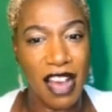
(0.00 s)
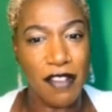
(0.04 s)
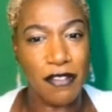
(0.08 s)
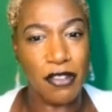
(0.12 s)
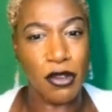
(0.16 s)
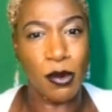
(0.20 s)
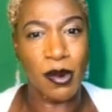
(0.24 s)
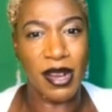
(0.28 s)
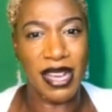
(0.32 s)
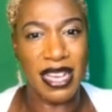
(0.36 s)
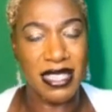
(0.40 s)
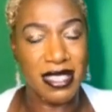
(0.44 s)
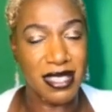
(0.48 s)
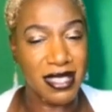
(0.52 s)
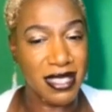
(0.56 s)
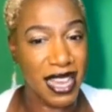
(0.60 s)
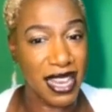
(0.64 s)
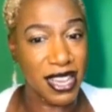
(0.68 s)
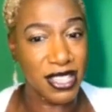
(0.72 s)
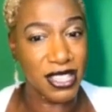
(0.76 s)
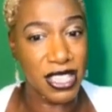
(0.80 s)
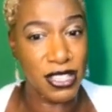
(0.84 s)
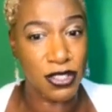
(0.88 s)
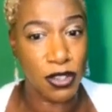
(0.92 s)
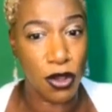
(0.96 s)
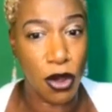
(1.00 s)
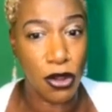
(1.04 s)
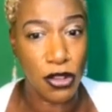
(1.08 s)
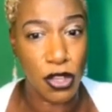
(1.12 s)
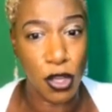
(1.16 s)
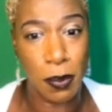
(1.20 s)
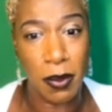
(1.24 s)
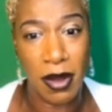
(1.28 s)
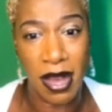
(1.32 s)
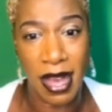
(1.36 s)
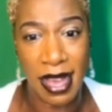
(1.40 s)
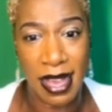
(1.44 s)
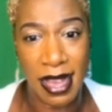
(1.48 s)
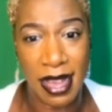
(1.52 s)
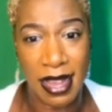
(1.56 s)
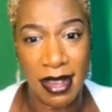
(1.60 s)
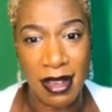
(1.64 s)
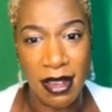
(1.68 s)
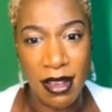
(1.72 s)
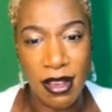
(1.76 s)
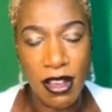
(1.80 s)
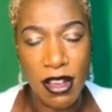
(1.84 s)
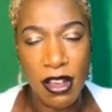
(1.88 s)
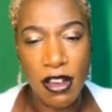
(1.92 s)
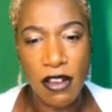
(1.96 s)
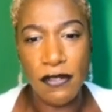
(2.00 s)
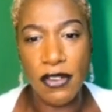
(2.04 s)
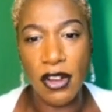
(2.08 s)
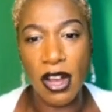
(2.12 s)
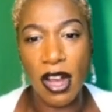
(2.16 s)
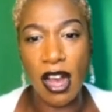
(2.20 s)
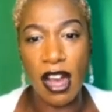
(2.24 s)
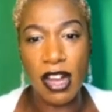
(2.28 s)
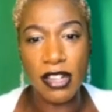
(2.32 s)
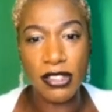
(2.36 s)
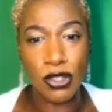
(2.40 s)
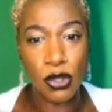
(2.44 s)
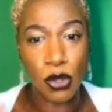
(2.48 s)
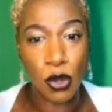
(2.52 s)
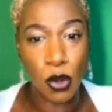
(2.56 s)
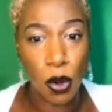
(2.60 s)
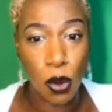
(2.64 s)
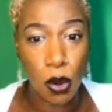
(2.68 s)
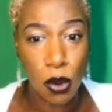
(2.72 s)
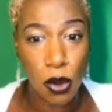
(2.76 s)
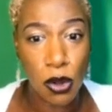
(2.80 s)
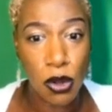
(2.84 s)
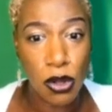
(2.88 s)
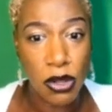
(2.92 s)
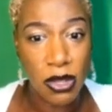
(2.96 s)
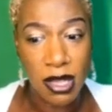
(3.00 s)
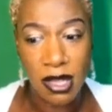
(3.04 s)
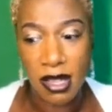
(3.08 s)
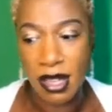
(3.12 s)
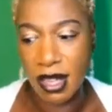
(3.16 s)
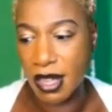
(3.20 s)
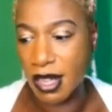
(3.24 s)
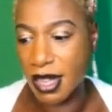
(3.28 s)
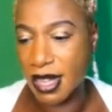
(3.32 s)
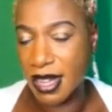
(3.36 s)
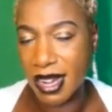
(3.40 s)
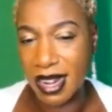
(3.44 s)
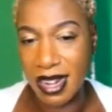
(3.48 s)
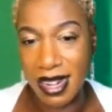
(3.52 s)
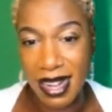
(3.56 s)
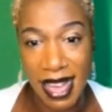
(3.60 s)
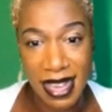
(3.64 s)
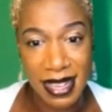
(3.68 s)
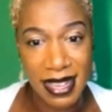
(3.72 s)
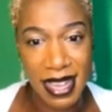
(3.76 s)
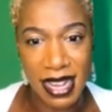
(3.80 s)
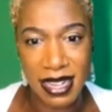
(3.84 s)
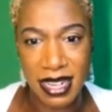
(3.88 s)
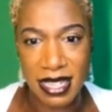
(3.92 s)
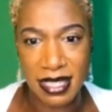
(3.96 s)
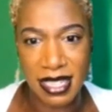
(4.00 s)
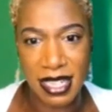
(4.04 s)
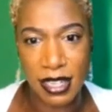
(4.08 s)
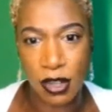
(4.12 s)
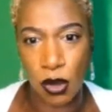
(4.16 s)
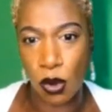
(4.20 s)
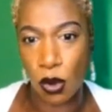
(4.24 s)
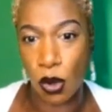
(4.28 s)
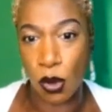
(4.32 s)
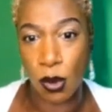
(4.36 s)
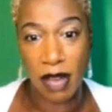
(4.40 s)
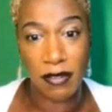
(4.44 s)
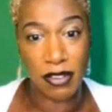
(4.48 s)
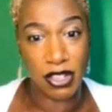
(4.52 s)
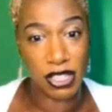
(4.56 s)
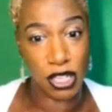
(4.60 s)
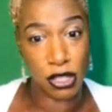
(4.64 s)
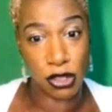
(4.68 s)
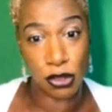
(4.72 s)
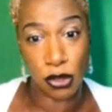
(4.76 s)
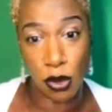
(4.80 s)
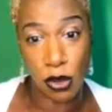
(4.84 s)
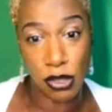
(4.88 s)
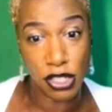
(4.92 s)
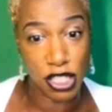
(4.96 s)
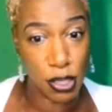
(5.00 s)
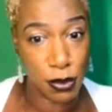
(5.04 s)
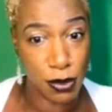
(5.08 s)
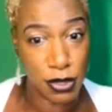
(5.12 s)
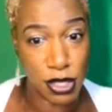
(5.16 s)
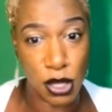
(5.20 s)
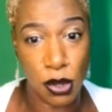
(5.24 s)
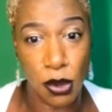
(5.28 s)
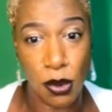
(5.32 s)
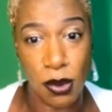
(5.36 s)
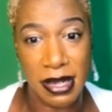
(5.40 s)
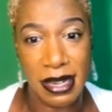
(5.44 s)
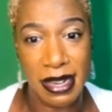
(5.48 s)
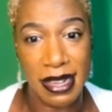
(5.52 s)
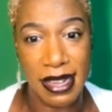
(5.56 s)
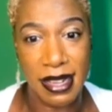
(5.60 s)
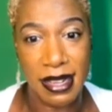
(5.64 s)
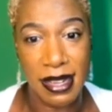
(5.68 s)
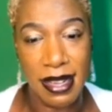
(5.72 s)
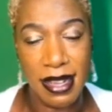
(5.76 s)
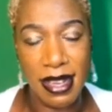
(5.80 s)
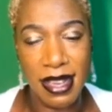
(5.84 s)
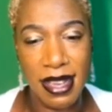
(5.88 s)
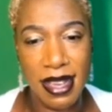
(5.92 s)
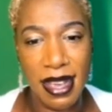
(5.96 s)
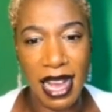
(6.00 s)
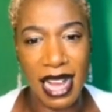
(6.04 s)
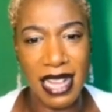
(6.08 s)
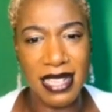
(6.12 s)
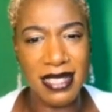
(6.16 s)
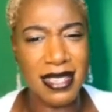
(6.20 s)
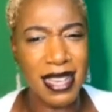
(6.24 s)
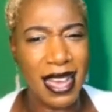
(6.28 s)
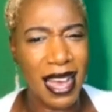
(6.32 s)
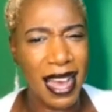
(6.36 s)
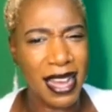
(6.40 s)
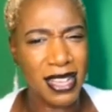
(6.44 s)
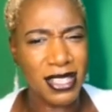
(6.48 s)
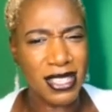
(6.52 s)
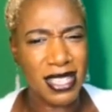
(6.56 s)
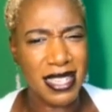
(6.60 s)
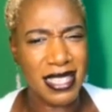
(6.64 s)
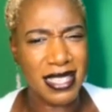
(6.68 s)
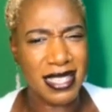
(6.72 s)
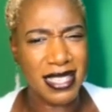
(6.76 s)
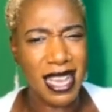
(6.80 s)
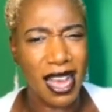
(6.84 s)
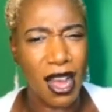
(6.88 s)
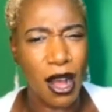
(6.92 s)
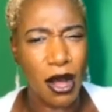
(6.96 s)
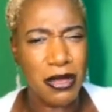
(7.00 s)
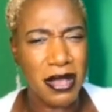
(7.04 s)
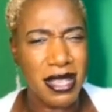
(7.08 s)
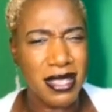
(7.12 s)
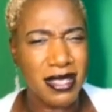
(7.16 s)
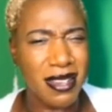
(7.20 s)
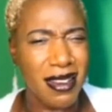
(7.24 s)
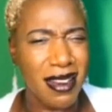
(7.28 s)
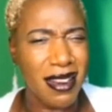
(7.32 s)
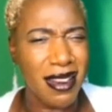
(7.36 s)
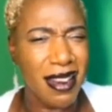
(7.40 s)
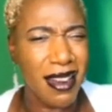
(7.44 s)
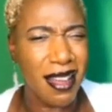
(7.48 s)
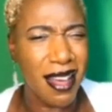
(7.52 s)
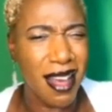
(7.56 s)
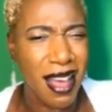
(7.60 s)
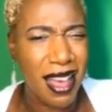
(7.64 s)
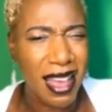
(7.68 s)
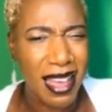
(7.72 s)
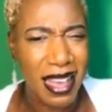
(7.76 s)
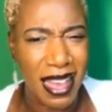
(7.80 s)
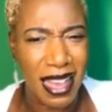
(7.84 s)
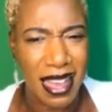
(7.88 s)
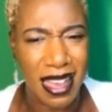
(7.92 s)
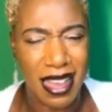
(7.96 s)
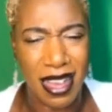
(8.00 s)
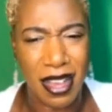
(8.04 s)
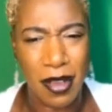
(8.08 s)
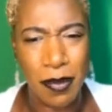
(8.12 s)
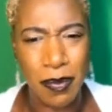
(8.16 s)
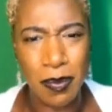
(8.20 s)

Afua is saying she's occupying, for her to call Claire Kennedy or whoever she thought she was calling, and to actually tell this lie,